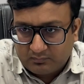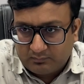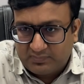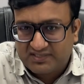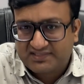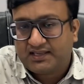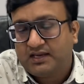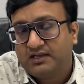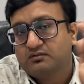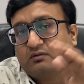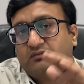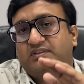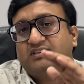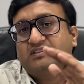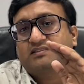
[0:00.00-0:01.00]
besides
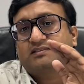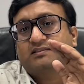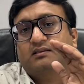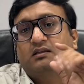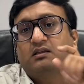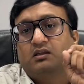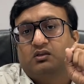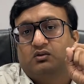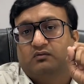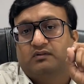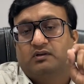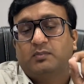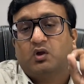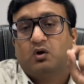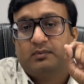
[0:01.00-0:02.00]
of this, you will
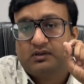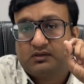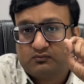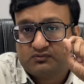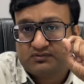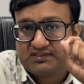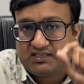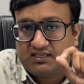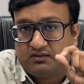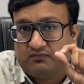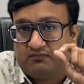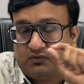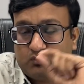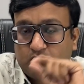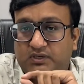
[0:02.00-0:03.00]
be able to see the
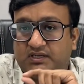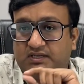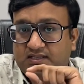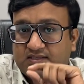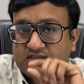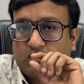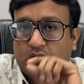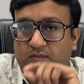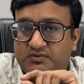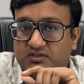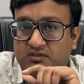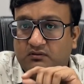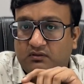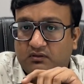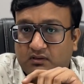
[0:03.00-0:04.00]
view details
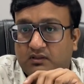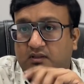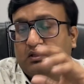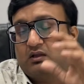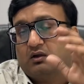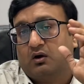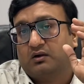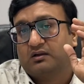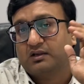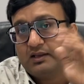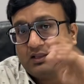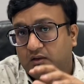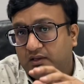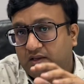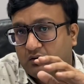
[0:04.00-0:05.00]
option. On
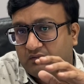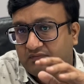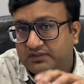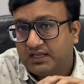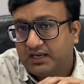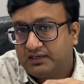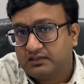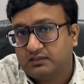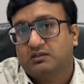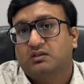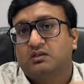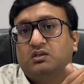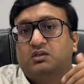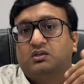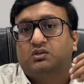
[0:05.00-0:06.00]
clicking of that,
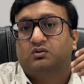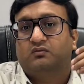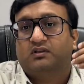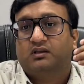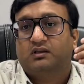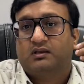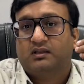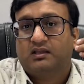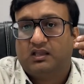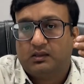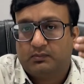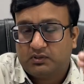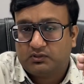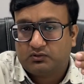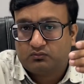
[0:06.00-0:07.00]
you will
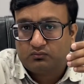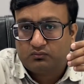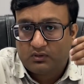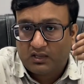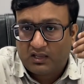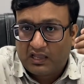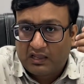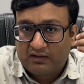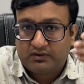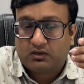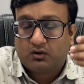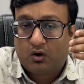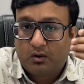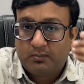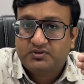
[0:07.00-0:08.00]
able to have an
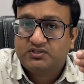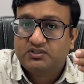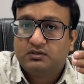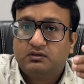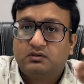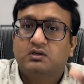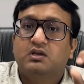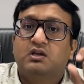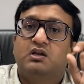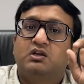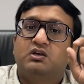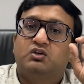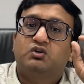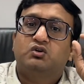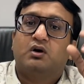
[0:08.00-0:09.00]
option
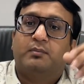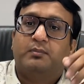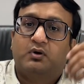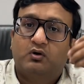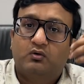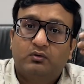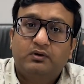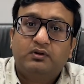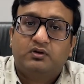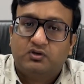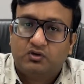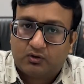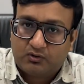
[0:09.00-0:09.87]
to upload your